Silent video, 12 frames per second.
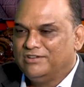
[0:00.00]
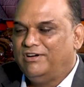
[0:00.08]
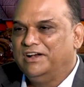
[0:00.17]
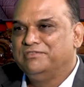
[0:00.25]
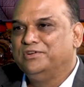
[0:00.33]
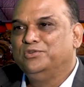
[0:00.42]

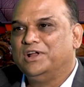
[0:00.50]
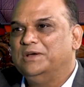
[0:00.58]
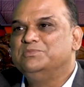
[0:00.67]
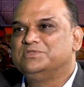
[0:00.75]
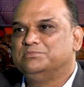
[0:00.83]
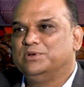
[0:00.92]
quite a few
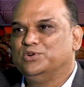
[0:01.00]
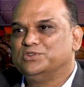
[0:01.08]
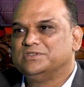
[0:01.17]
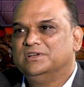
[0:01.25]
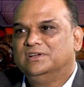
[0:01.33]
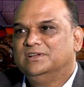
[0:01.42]
times
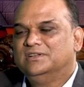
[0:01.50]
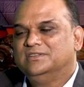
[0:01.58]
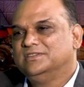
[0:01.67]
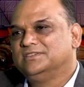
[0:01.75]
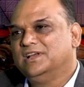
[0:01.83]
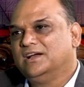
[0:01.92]
because
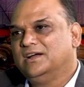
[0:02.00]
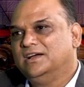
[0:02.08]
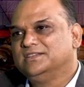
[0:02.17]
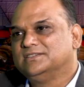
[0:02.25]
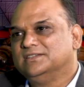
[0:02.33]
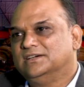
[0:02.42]
these
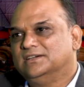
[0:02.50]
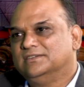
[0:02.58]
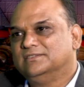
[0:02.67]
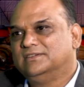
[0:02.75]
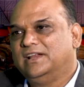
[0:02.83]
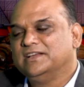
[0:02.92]
guys
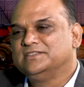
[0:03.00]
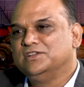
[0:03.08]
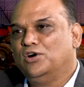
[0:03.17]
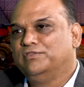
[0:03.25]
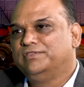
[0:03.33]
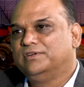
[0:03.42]
takes the
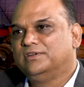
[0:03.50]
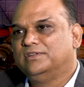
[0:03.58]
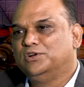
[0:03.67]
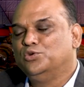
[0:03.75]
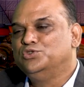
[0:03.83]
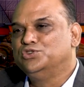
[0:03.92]
offer,
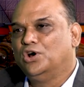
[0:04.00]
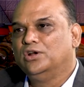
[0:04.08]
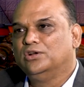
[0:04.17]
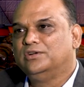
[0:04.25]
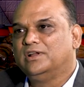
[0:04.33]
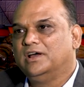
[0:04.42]
they don't join
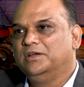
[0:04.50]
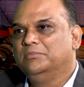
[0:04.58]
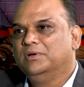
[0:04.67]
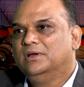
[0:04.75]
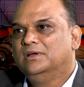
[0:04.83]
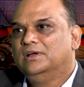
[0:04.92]
on time,
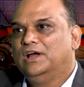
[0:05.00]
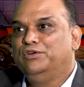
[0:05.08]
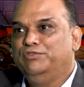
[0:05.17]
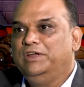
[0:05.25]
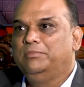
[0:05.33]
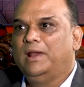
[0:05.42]

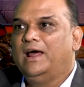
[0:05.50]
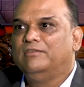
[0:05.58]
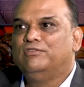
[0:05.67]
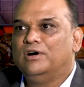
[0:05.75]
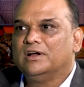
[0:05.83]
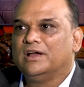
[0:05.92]
and we
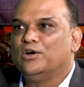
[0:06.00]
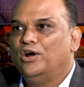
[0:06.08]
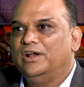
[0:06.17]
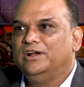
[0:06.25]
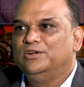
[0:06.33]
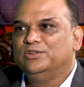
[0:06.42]
plan work
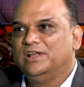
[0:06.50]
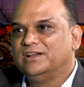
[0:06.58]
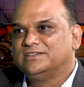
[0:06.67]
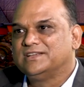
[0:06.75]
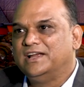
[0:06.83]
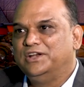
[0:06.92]
according to their
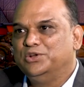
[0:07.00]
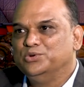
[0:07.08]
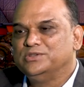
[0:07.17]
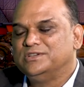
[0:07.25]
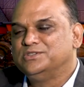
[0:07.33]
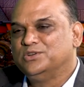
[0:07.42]

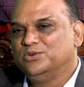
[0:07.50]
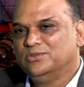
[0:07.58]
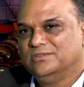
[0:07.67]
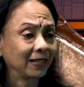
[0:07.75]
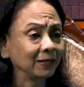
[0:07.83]
schedules and so on.